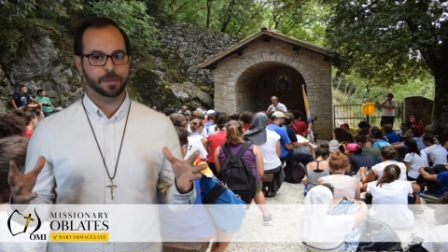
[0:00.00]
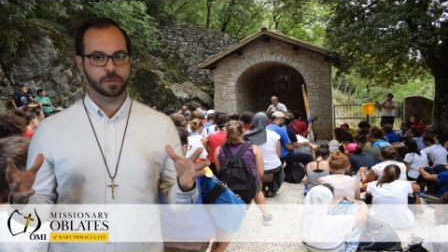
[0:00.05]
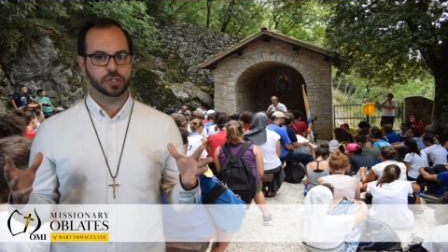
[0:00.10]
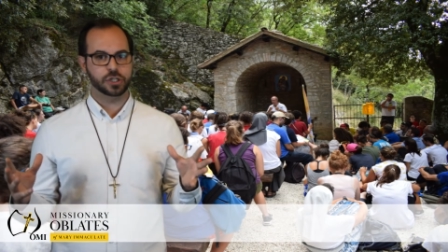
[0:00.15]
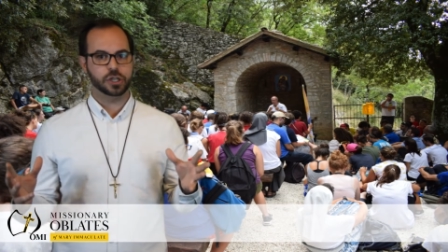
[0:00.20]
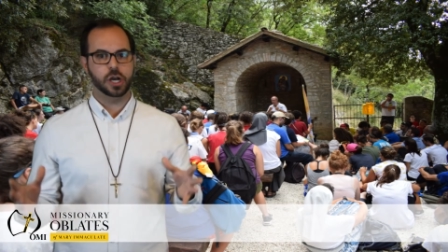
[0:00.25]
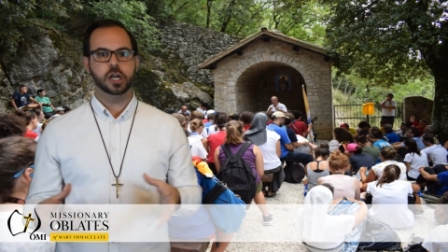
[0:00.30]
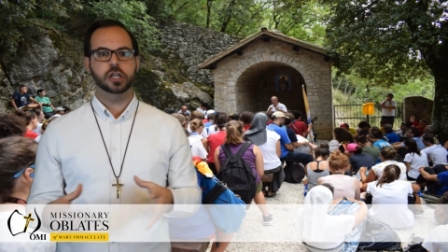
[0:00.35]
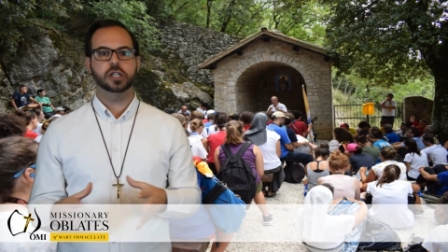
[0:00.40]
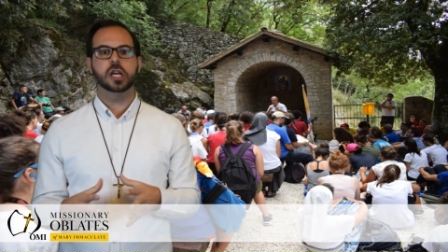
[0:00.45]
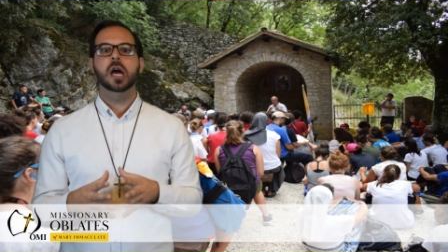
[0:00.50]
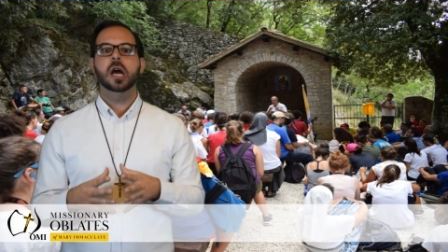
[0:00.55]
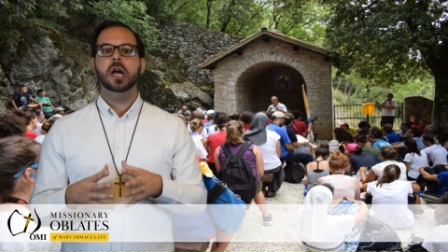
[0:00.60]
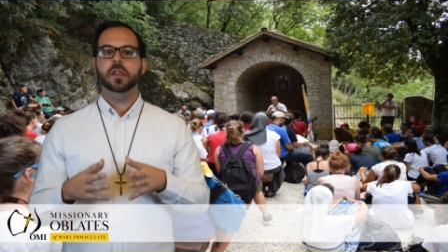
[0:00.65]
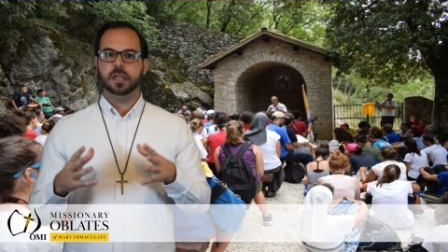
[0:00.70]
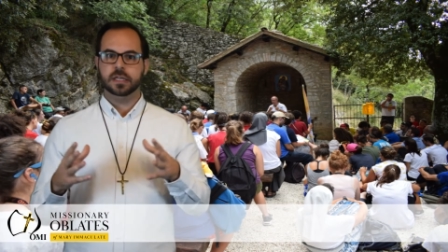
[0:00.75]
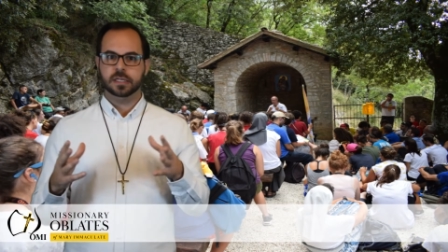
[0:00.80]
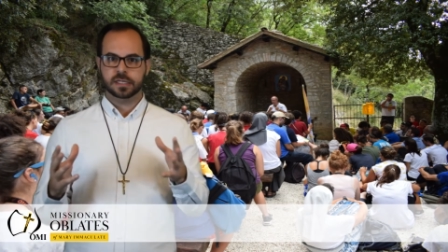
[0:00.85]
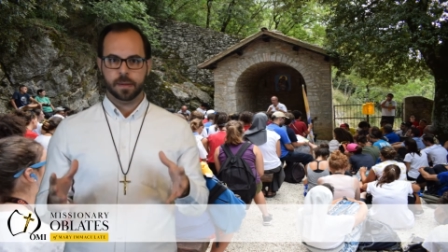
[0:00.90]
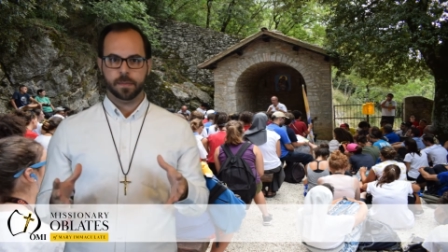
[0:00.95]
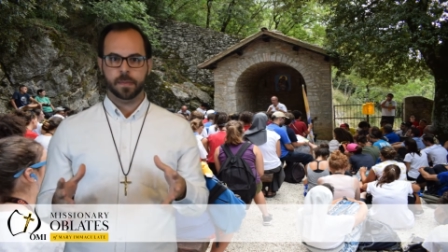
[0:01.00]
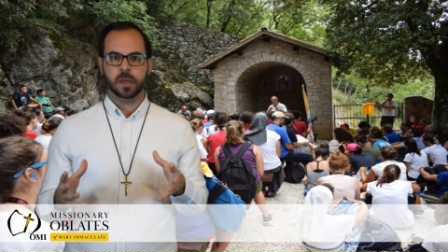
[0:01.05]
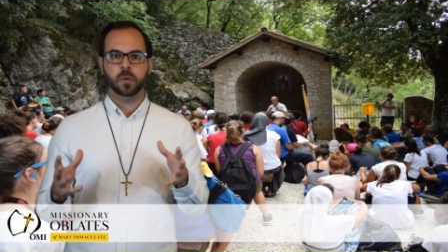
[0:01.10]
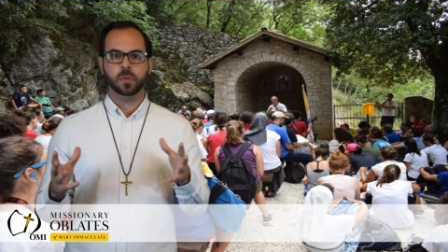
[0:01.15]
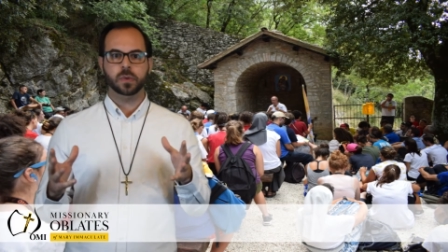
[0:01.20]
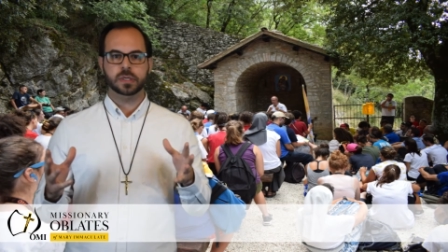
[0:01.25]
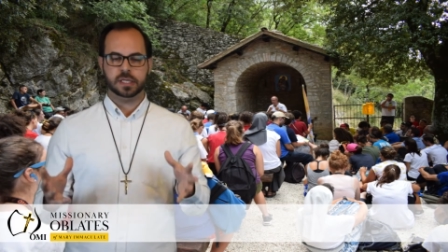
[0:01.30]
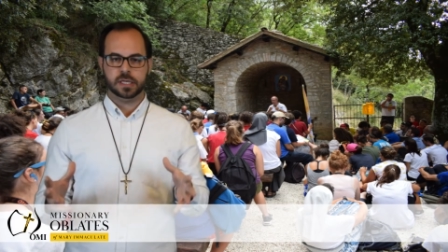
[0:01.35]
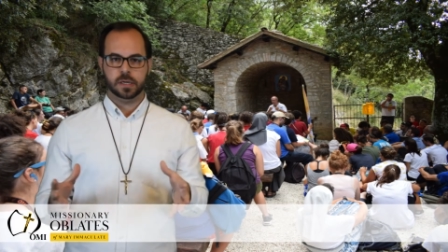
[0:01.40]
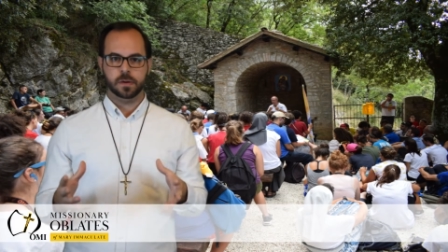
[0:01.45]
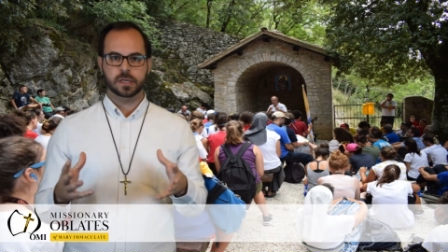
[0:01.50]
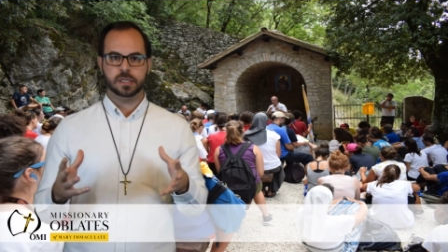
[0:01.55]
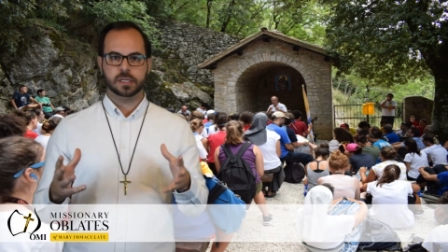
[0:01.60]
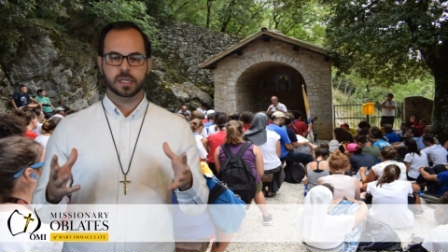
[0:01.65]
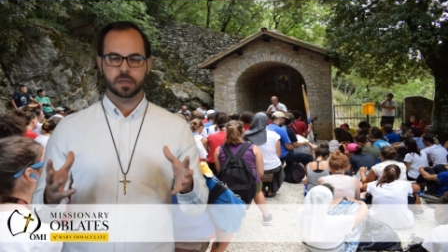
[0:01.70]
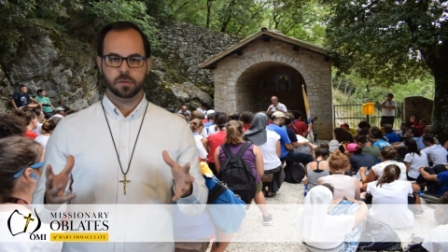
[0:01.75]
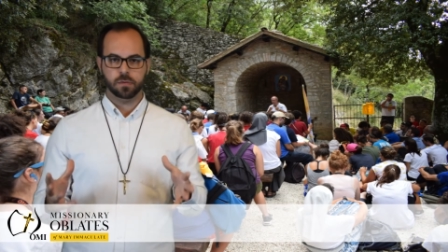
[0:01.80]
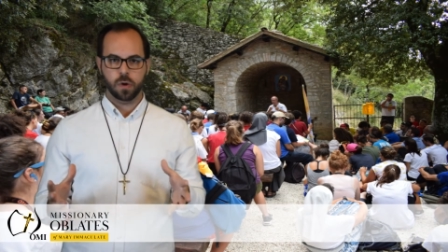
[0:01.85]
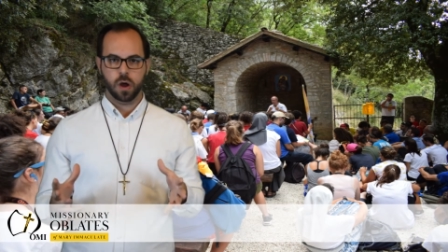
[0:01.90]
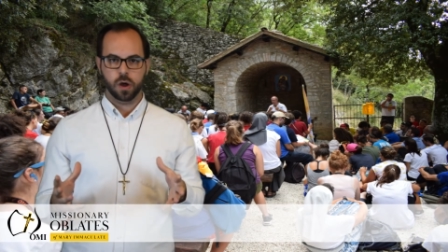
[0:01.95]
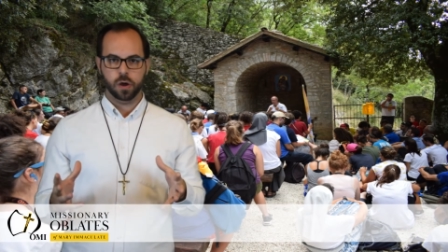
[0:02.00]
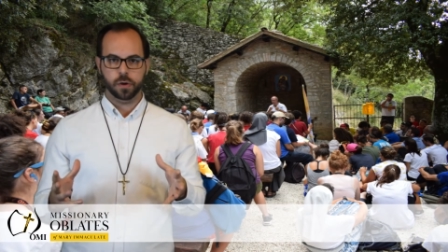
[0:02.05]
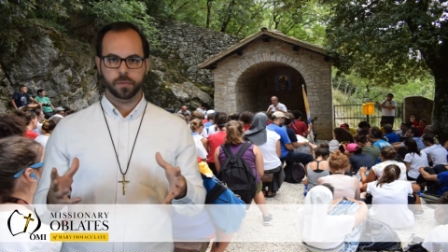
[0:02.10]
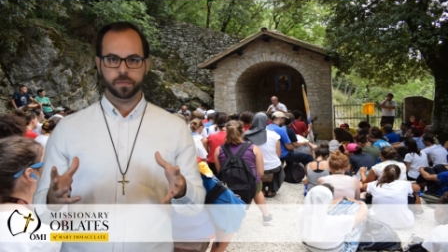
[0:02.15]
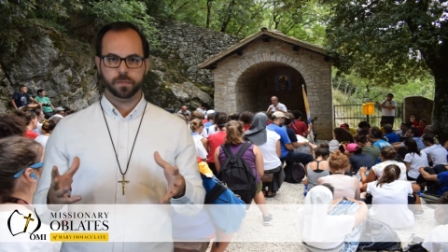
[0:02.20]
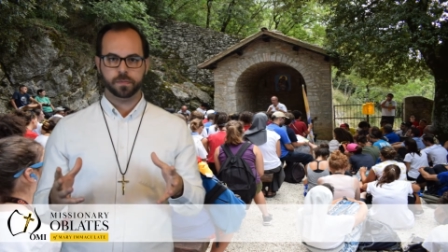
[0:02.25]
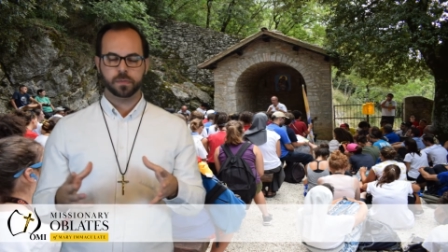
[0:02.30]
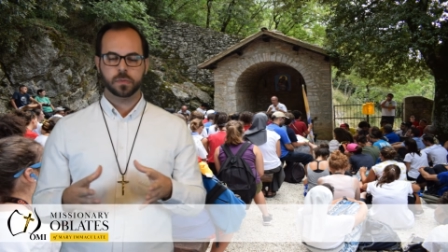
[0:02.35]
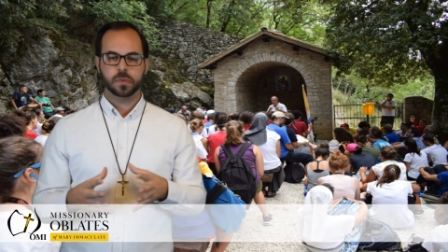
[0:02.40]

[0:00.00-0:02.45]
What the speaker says: to church, then something was seriously wrong.